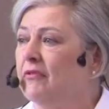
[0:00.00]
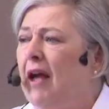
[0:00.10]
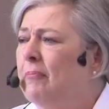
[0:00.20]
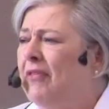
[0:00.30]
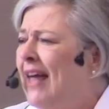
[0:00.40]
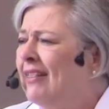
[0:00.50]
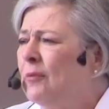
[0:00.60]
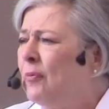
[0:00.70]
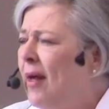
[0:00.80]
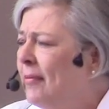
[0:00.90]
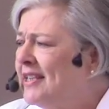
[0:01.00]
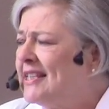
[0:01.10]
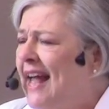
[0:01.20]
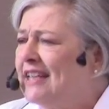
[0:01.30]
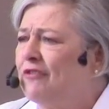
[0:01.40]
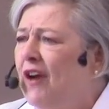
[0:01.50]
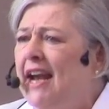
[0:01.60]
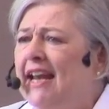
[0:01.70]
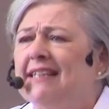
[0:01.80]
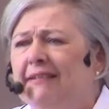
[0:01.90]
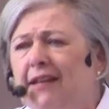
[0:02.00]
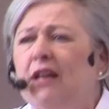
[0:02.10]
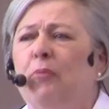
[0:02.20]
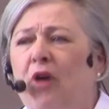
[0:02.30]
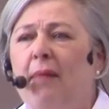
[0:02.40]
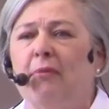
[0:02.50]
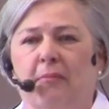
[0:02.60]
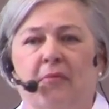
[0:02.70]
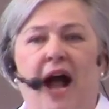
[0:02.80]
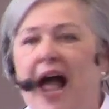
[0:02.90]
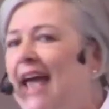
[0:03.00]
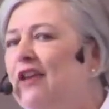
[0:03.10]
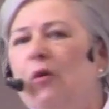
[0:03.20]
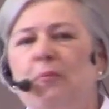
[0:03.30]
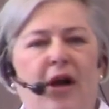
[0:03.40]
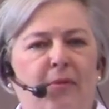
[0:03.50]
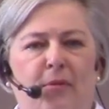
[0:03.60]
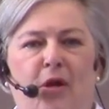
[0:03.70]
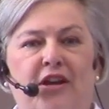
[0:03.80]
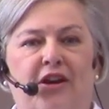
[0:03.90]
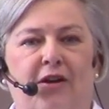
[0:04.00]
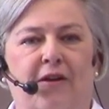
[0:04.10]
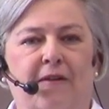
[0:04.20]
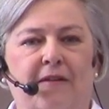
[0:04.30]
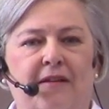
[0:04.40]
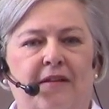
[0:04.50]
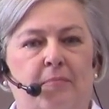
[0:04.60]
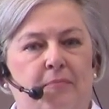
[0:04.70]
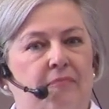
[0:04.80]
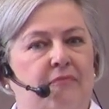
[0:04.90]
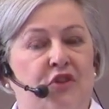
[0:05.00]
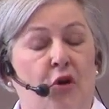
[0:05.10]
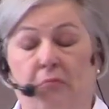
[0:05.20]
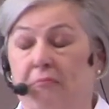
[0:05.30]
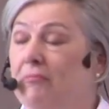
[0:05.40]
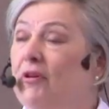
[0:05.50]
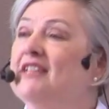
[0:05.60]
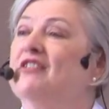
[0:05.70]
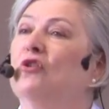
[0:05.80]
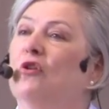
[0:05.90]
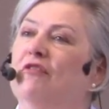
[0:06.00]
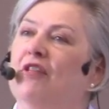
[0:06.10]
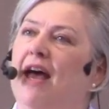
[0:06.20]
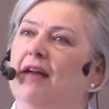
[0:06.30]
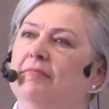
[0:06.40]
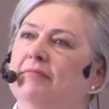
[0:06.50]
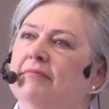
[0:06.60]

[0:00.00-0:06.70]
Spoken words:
That little problem this last Friday is a little problem. I had no problem all year. So praise the Lord for that.